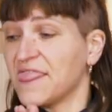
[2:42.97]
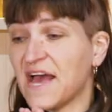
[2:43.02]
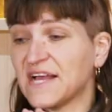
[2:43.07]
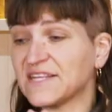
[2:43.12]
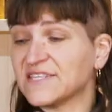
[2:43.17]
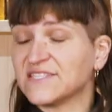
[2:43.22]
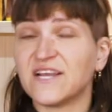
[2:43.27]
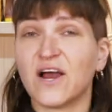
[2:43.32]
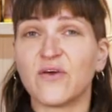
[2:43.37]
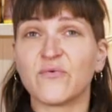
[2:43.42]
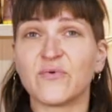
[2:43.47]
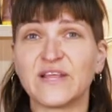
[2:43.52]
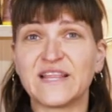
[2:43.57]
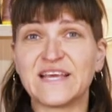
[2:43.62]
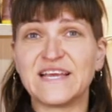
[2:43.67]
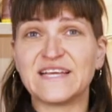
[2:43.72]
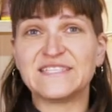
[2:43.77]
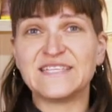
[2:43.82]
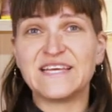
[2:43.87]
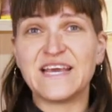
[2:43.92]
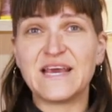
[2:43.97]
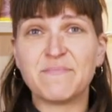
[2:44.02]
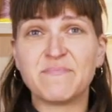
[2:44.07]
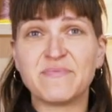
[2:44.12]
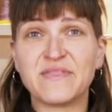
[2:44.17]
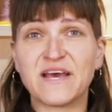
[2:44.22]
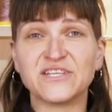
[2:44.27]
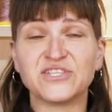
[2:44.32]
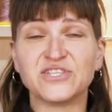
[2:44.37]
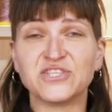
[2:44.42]
That's not really a
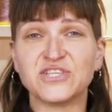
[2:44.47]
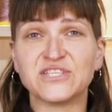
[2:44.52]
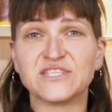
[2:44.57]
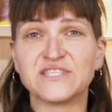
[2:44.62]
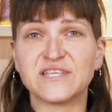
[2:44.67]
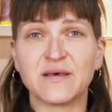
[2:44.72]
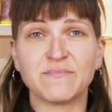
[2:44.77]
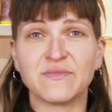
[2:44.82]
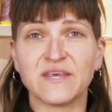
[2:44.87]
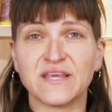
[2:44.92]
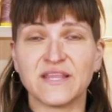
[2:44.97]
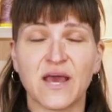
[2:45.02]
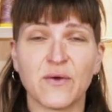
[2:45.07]
tip, that's just something